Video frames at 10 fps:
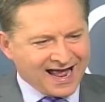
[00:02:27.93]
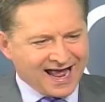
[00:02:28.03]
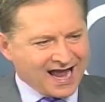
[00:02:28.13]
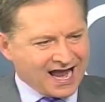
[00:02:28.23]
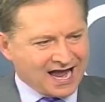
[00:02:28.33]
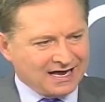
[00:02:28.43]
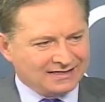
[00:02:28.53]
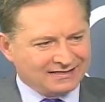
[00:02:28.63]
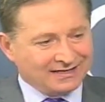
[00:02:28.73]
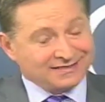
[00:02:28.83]
and
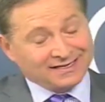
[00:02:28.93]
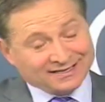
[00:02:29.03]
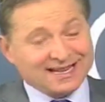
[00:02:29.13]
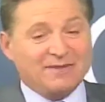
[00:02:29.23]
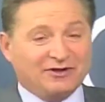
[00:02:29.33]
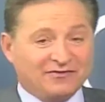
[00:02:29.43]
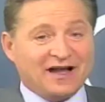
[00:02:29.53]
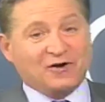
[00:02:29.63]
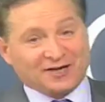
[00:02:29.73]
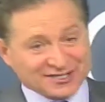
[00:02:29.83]
it's an example of
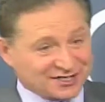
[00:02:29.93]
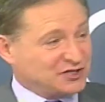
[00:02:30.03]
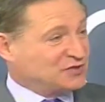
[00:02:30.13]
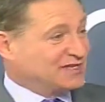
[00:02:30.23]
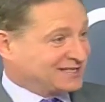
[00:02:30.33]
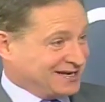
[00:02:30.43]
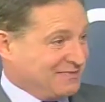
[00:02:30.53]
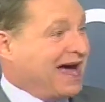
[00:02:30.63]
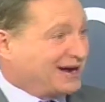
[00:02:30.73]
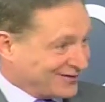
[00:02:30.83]
how constituents can
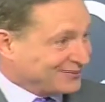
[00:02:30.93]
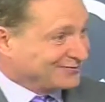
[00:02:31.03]
matter.